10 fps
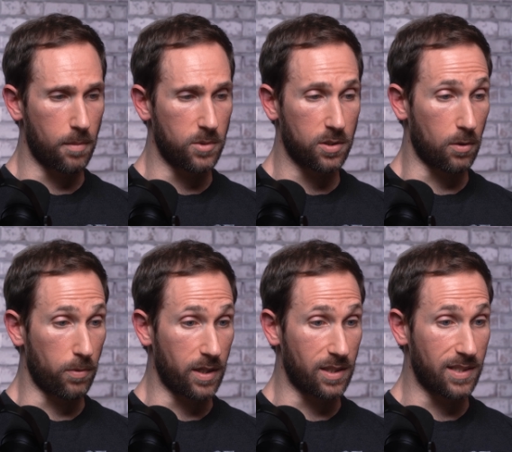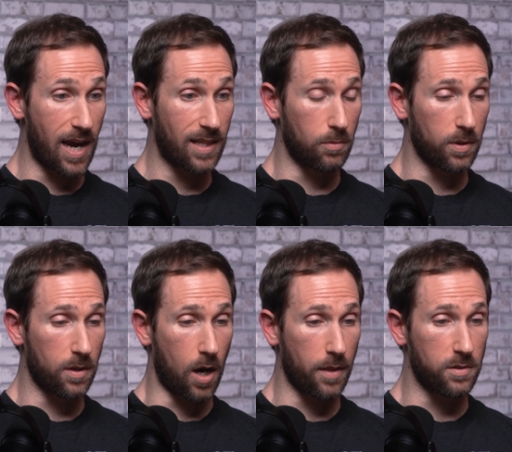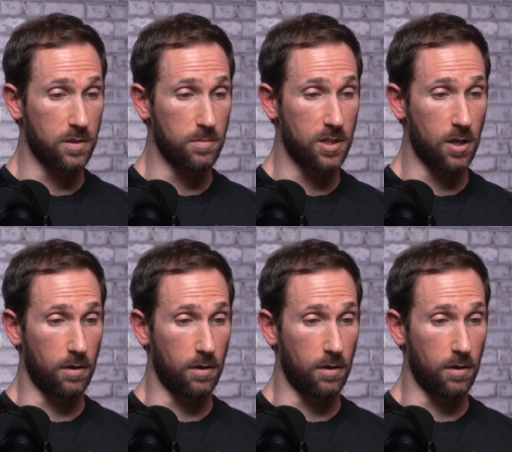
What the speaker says: just going to read exactly what the authors themselves